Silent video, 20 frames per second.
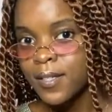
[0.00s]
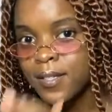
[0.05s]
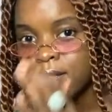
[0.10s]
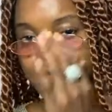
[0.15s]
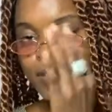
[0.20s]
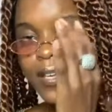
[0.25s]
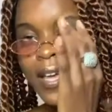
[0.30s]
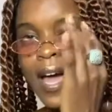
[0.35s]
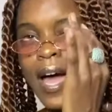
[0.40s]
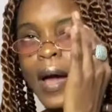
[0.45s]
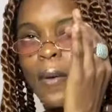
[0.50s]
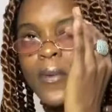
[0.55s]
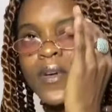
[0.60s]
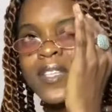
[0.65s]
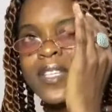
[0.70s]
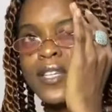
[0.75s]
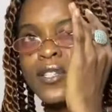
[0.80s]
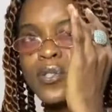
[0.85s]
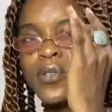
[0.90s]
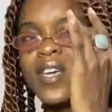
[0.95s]
so yeah i
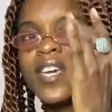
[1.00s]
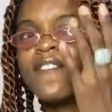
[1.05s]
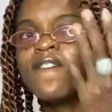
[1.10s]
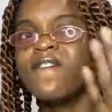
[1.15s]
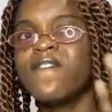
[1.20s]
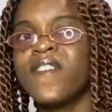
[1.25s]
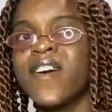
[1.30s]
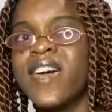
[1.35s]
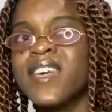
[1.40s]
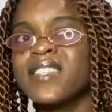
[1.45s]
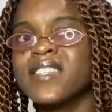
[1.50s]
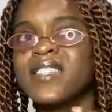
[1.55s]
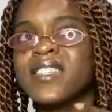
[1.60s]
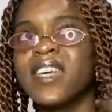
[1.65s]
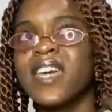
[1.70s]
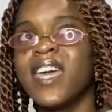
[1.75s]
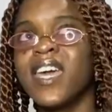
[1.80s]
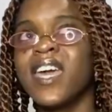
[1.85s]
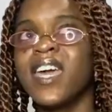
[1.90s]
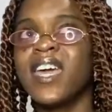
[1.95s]
wanted to invest
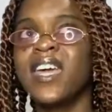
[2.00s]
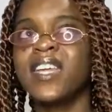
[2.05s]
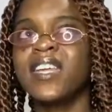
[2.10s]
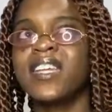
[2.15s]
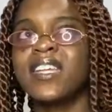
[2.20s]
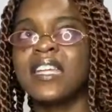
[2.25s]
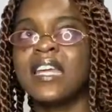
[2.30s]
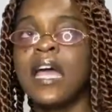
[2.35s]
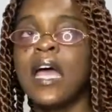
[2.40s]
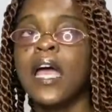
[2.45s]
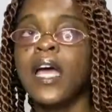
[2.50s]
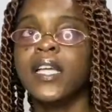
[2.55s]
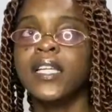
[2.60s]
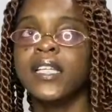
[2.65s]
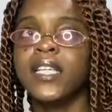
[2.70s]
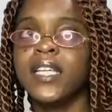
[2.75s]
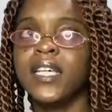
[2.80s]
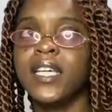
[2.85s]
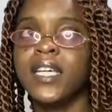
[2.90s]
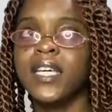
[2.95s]
in
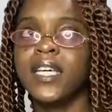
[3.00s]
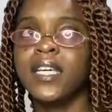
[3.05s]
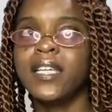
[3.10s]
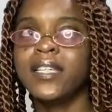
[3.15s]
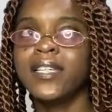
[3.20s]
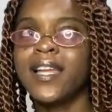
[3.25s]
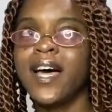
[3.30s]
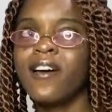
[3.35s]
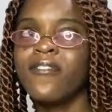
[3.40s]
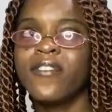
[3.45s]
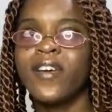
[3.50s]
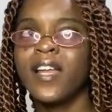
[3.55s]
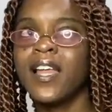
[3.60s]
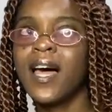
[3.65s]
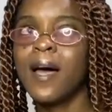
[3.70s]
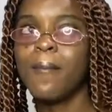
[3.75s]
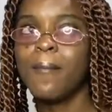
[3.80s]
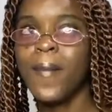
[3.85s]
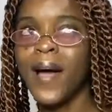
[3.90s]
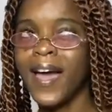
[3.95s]
the
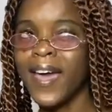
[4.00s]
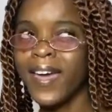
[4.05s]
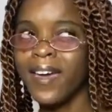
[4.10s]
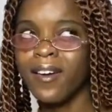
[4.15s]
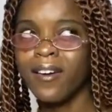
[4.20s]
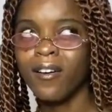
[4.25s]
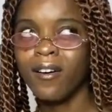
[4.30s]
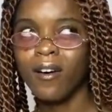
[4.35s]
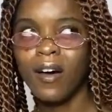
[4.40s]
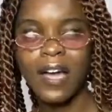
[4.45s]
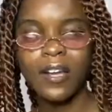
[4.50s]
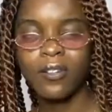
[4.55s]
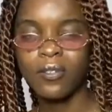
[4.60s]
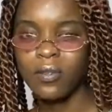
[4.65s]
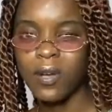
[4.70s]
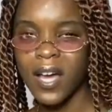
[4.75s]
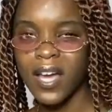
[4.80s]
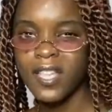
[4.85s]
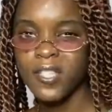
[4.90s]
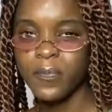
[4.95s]
lavella mic or i don't know
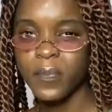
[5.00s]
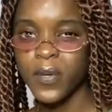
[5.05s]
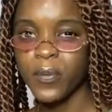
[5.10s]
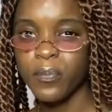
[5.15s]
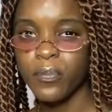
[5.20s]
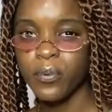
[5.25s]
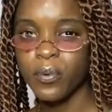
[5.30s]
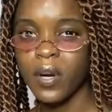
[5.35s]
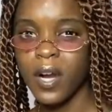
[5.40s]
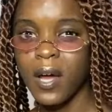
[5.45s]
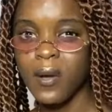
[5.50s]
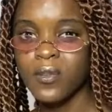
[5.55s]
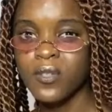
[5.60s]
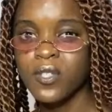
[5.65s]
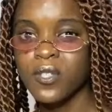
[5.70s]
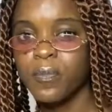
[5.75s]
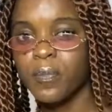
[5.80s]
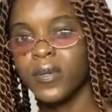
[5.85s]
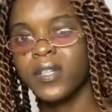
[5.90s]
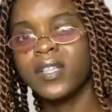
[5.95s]
how it's been
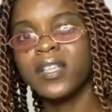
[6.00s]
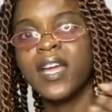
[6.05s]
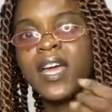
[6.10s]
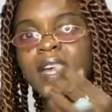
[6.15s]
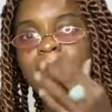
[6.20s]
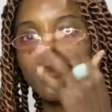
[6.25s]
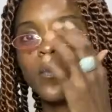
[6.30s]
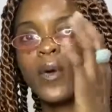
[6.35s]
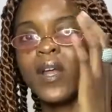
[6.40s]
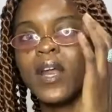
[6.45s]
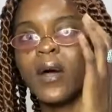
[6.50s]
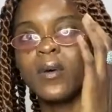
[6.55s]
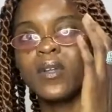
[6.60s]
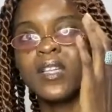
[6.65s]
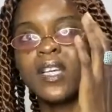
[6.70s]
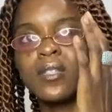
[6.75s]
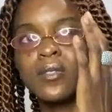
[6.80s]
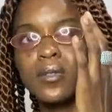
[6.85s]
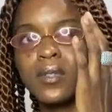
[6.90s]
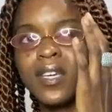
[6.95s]
pronounced but then when i
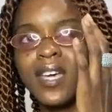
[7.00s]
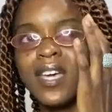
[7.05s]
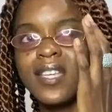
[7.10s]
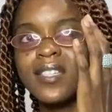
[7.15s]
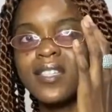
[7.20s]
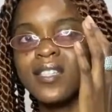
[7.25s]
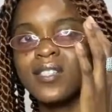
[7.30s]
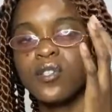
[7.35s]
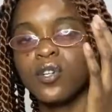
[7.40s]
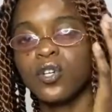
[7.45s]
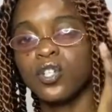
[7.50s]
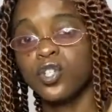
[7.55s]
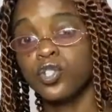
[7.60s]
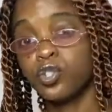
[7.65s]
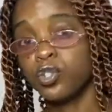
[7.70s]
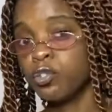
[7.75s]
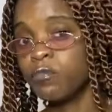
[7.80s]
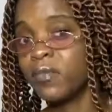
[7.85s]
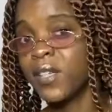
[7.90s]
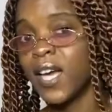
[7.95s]
wanted to get it on
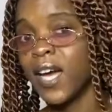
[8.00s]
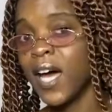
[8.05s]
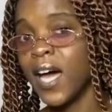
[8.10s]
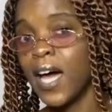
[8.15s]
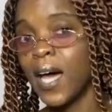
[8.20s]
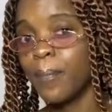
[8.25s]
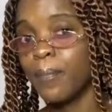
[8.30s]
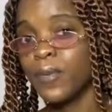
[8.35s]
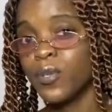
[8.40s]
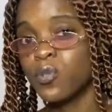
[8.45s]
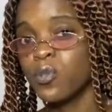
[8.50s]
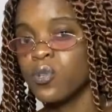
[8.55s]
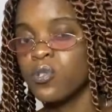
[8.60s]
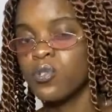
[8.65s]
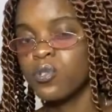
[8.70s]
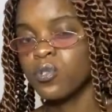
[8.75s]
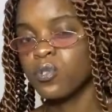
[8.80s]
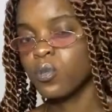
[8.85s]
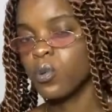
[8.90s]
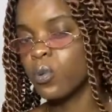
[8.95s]
jumia app it was
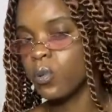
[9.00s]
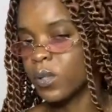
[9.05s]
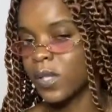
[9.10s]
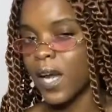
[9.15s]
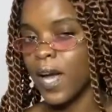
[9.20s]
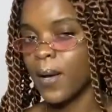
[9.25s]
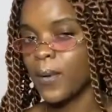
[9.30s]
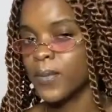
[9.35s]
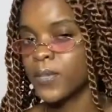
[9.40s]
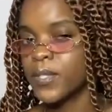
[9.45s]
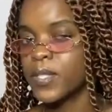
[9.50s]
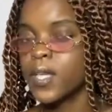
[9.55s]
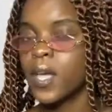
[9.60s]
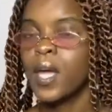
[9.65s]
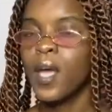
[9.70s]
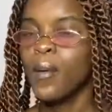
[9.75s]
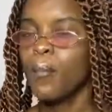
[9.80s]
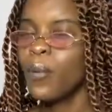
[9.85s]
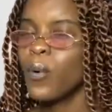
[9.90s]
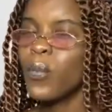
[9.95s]
sold out
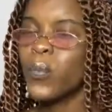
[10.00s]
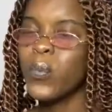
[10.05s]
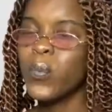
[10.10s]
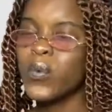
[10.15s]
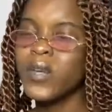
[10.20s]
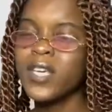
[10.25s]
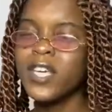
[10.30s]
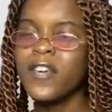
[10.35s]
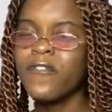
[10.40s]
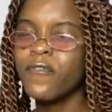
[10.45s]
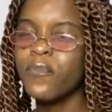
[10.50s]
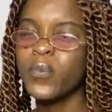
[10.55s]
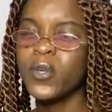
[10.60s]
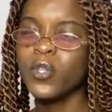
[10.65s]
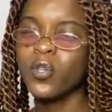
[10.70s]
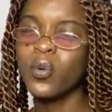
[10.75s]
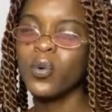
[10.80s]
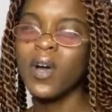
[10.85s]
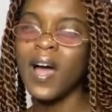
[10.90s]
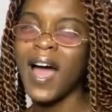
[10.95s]
but if we
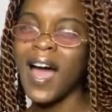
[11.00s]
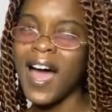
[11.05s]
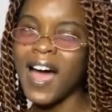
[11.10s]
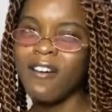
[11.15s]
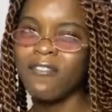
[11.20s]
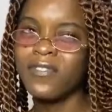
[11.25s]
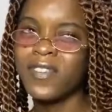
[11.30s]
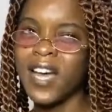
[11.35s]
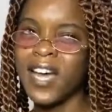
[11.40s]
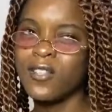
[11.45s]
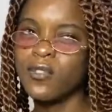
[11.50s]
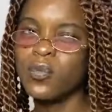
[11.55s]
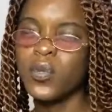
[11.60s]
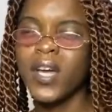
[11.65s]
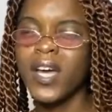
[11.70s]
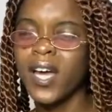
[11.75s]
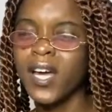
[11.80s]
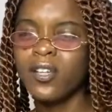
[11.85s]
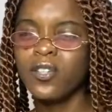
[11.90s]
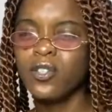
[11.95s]
don't have that we
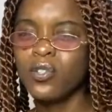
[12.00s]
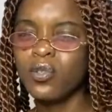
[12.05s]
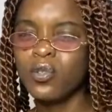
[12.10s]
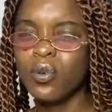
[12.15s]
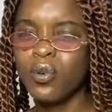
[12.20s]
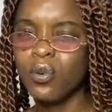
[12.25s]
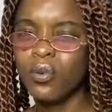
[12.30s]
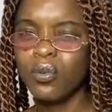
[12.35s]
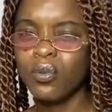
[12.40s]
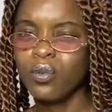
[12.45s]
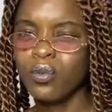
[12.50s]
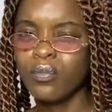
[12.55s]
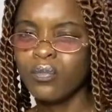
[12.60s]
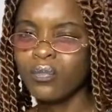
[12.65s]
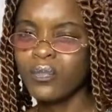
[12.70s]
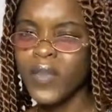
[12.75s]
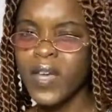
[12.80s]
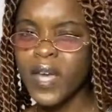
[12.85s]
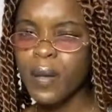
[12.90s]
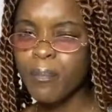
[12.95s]
can you know
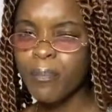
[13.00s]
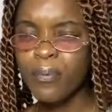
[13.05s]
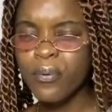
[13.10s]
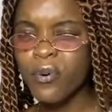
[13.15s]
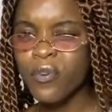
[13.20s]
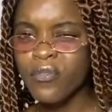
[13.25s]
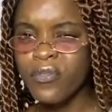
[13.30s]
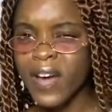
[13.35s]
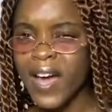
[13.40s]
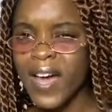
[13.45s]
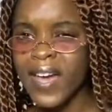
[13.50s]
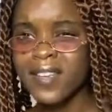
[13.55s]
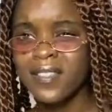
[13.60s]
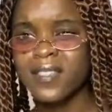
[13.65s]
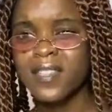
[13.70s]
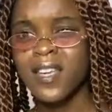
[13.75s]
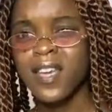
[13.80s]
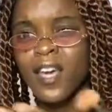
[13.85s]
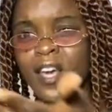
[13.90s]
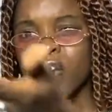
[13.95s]
improvise
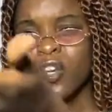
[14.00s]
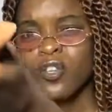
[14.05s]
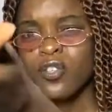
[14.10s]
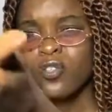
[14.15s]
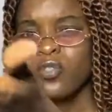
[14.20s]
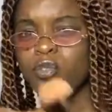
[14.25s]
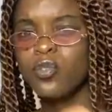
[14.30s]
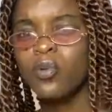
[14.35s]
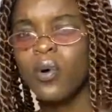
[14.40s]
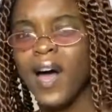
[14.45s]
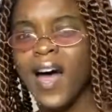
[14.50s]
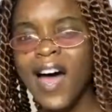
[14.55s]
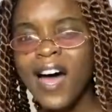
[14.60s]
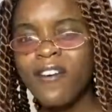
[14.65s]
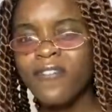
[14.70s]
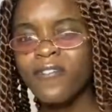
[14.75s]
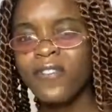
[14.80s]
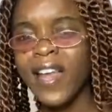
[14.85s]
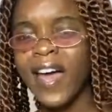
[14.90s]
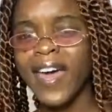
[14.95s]
you
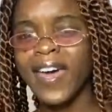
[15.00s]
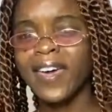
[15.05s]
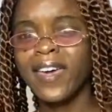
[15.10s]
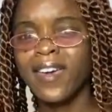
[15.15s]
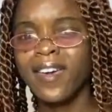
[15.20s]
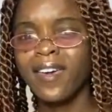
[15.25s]
have like